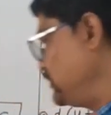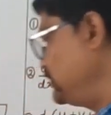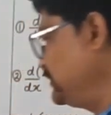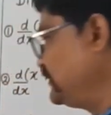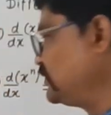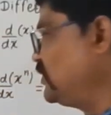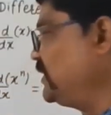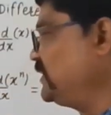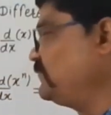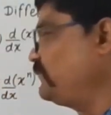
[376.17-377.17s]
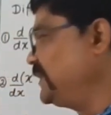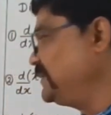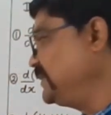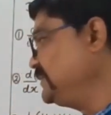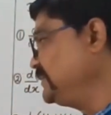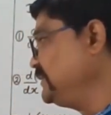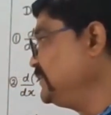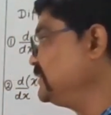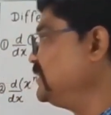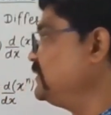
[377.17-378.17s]
this is called as finite
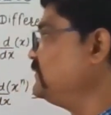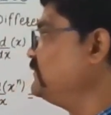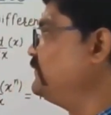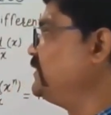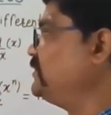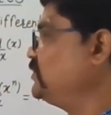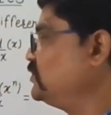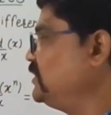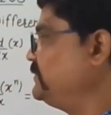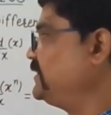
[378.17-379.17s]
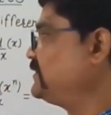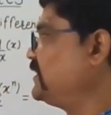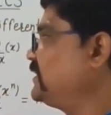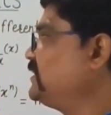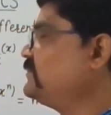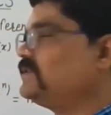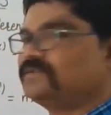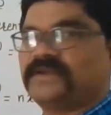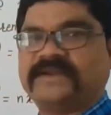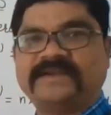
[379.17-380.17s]
integral. When no limits are given
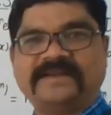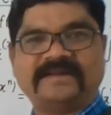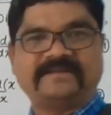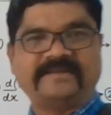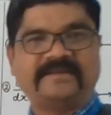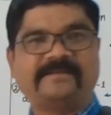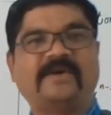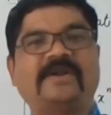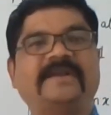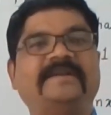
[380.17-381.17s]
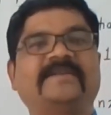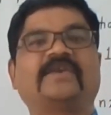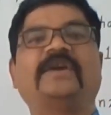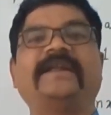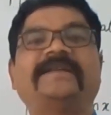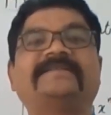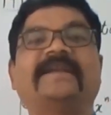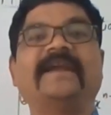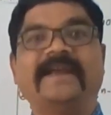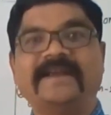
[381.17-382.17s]
to the integration symbol, it is called
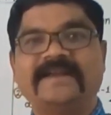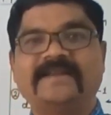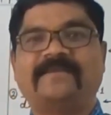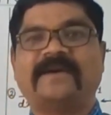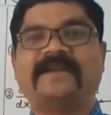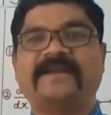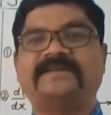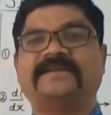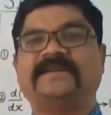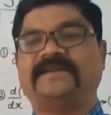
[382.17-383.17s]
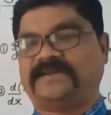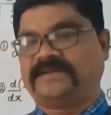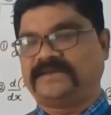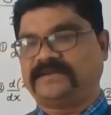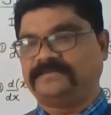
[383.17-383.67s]
as indefinite integral.